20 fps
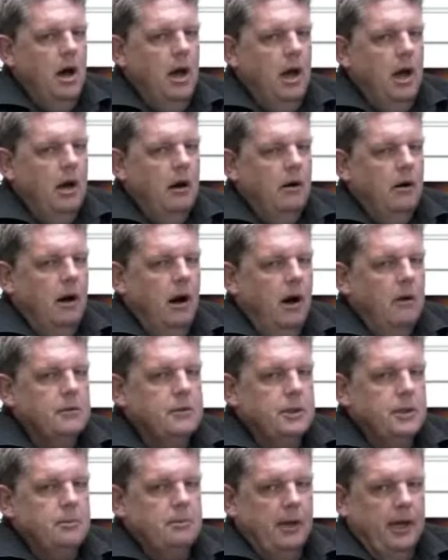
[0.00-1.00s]
I was
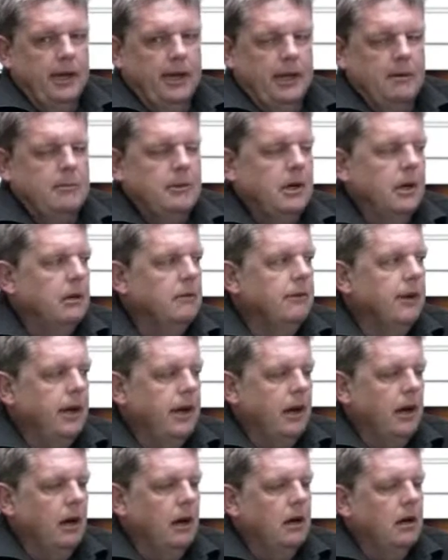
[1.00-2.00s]
on the plane coming over
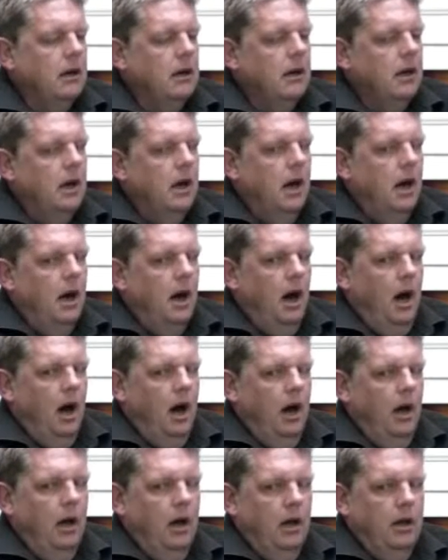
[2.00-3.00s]
here,
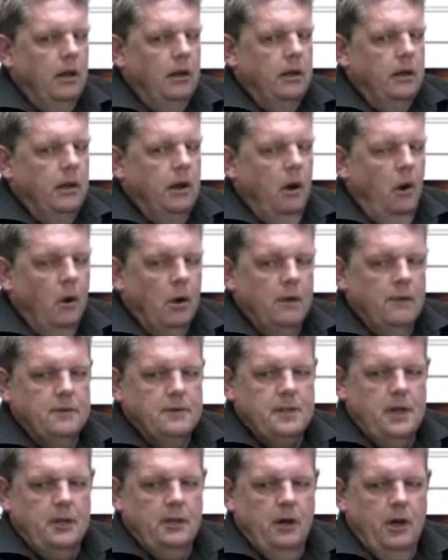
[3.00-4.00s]
and all of a
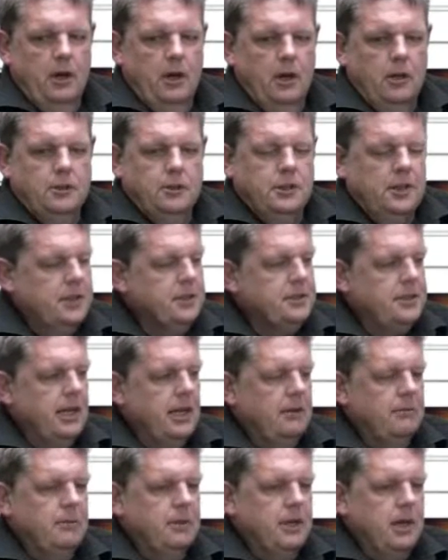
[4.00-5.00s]
sudden I heard, just tell
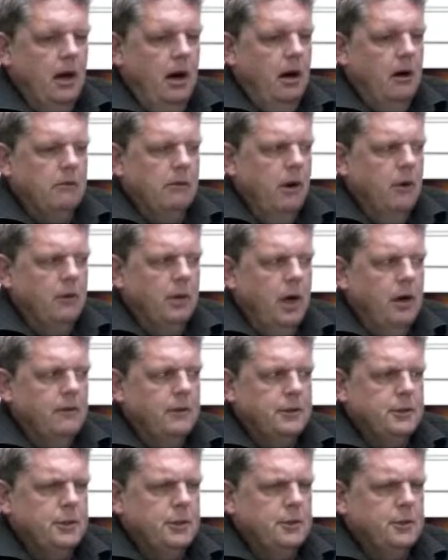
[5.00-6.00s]
them the car rolled
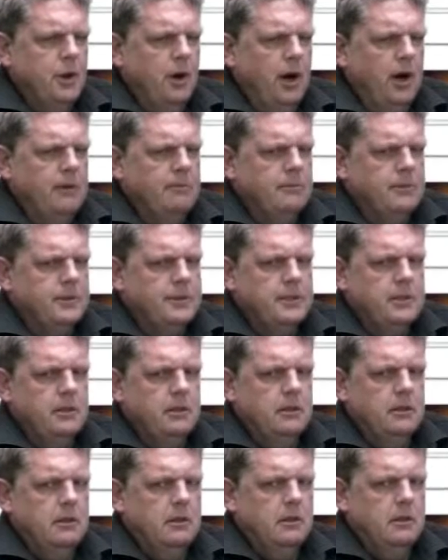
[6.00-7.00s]
over 2 times.
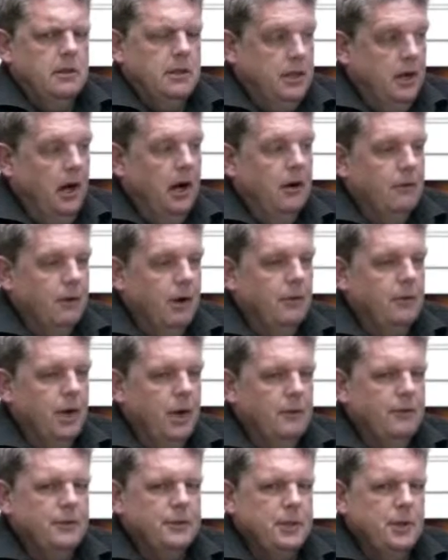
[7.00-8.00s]
The car rolled
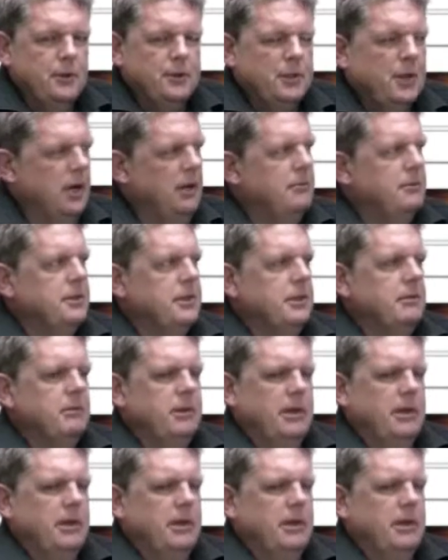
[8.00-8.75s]
over 2 times, and I'm